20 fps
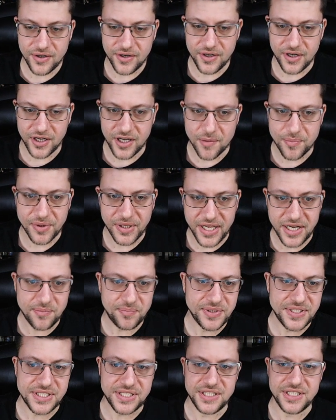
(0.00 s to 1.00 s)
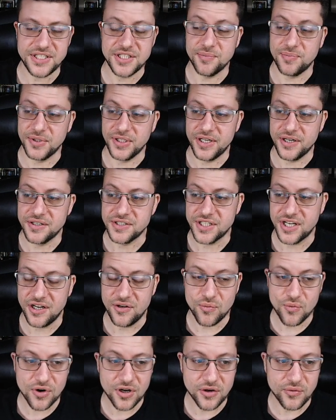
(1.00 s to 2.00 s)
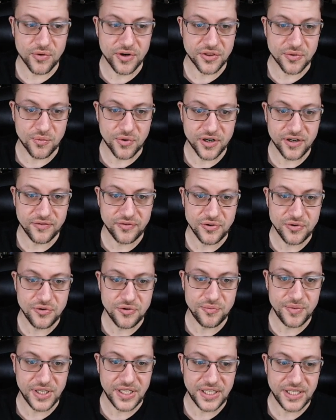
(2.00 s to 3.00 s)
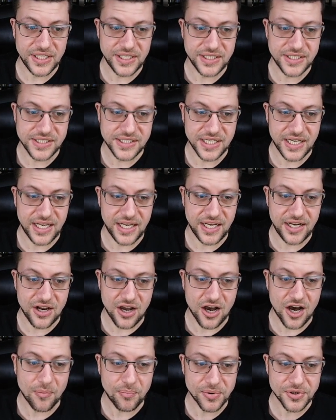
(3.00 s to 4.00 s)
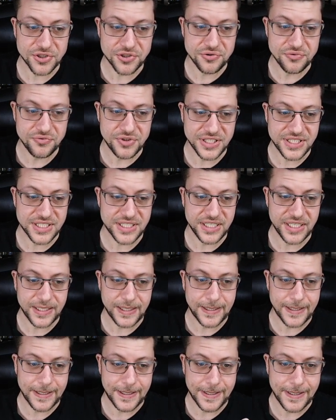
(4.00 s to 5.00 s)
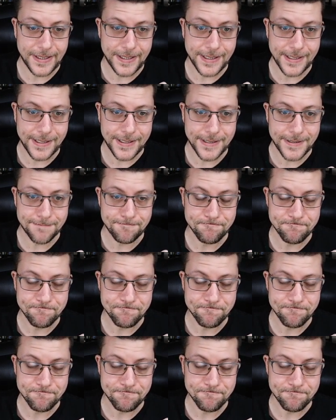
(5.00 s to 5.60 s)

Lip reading: a couple NPCs the players can work with, one of whom is an opportunistic, not